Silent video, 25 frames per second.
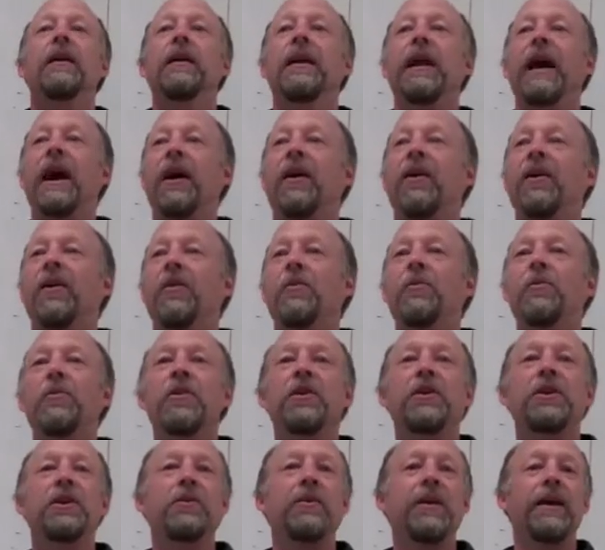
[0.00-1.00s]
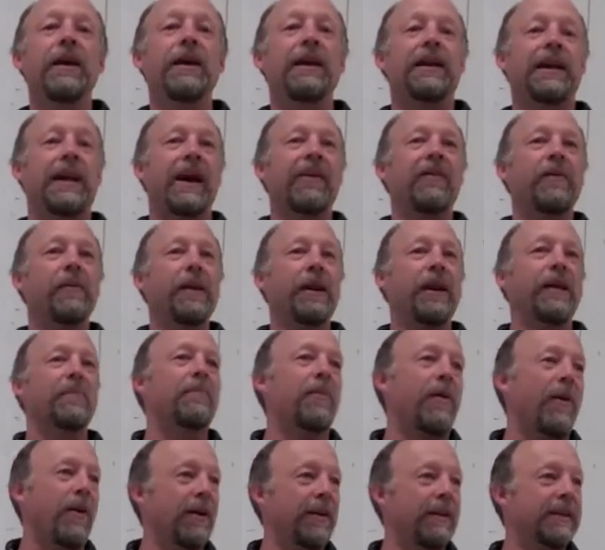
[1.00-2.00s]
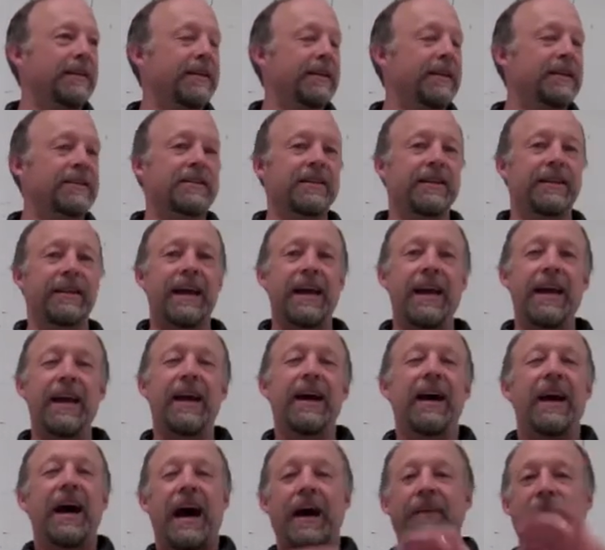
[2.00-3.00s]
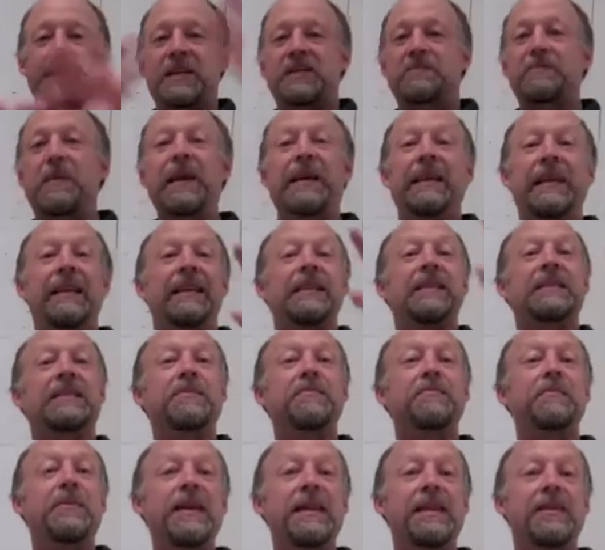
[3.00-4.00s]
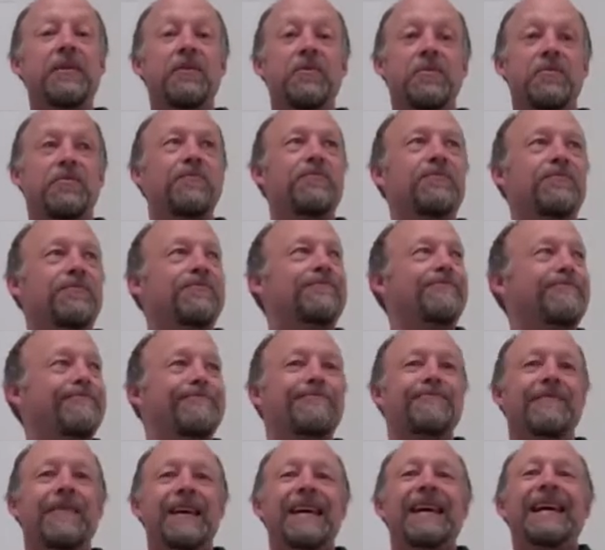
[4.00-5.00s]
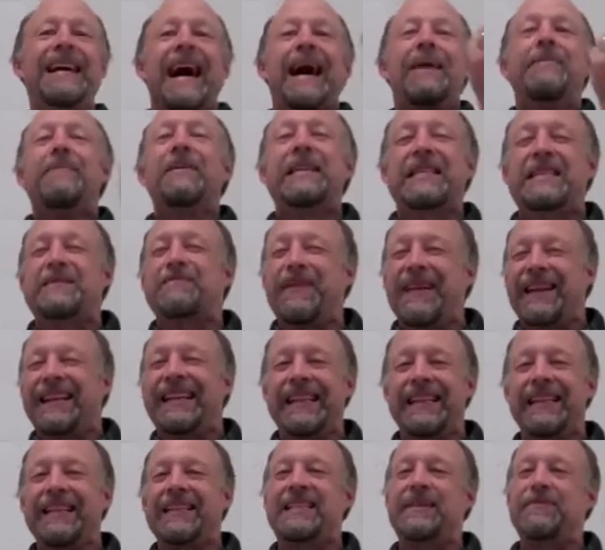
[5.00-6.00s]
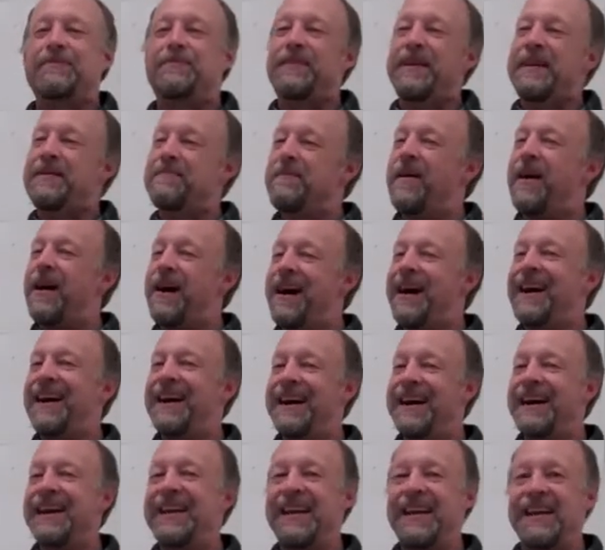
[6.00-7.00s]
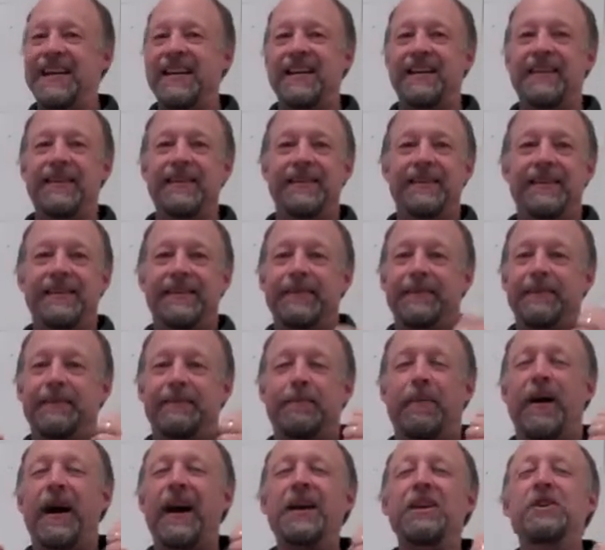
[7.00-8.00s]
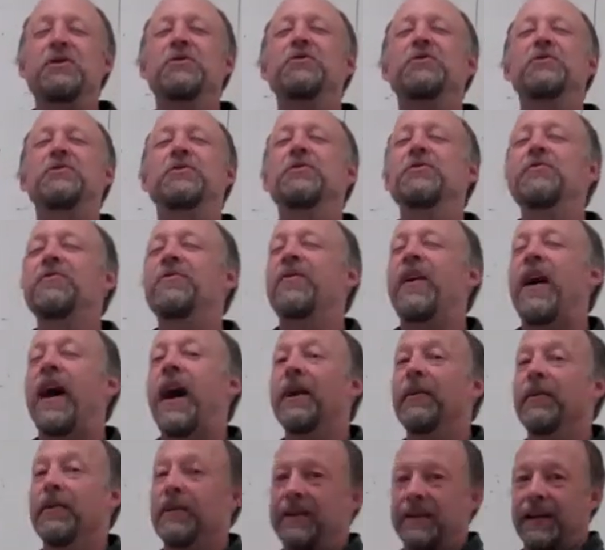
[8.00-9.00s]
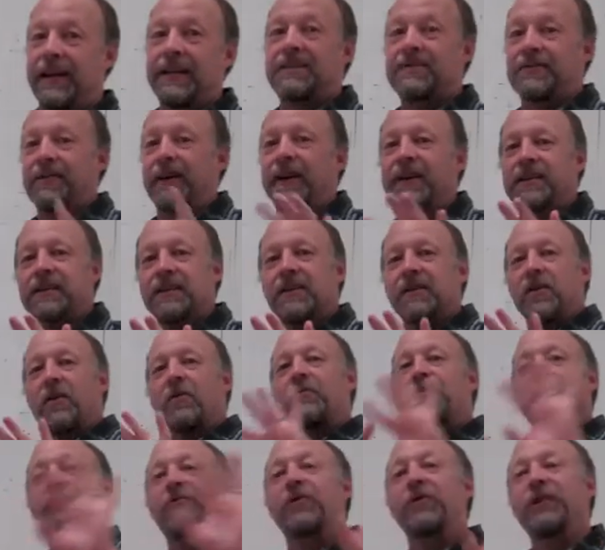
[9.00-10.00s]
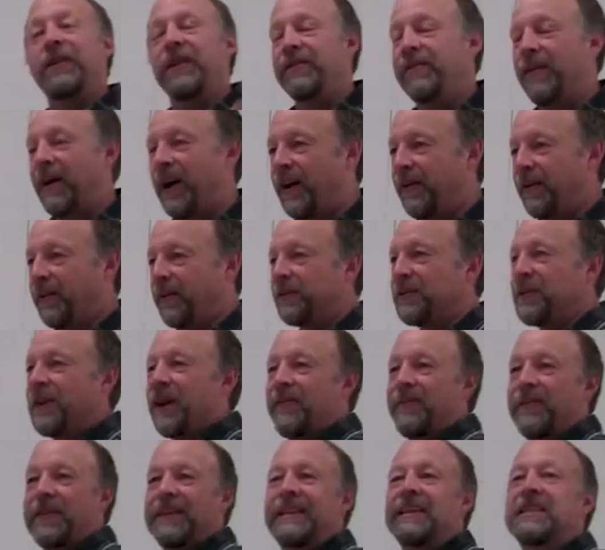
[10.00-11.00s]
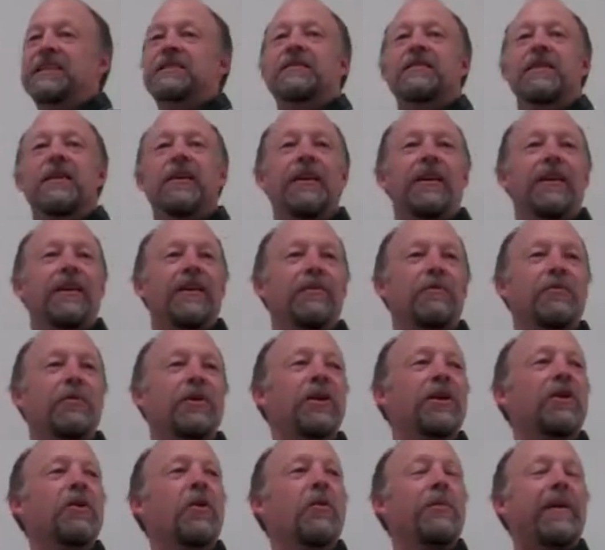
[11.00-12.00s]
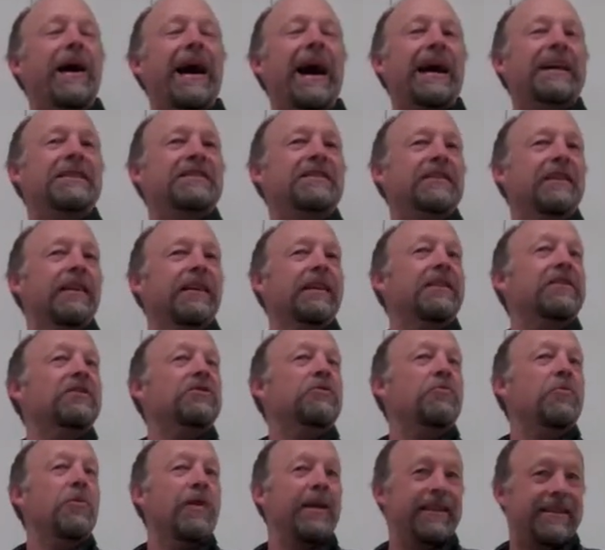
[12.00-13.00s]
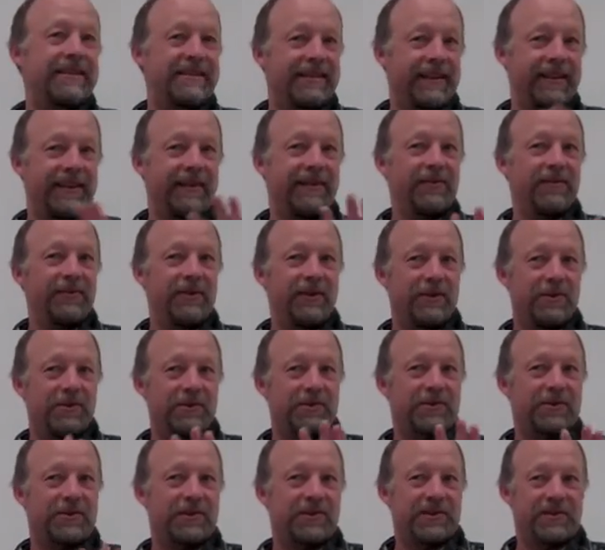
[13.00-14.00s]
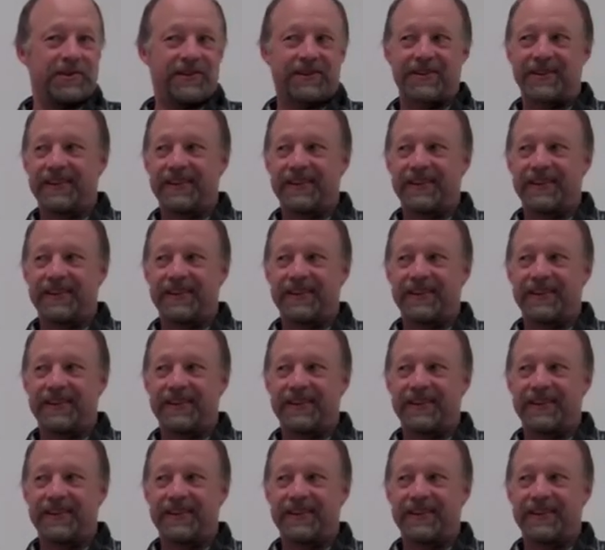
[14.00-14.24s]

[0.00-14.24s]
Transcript: Now, we're doing government and politics today. I'm expecting this to be the. I'm expecting this to be my my YouTube viral. That's right. It's going to go fully viral. We're going to have at least we're going to go past like 20 views.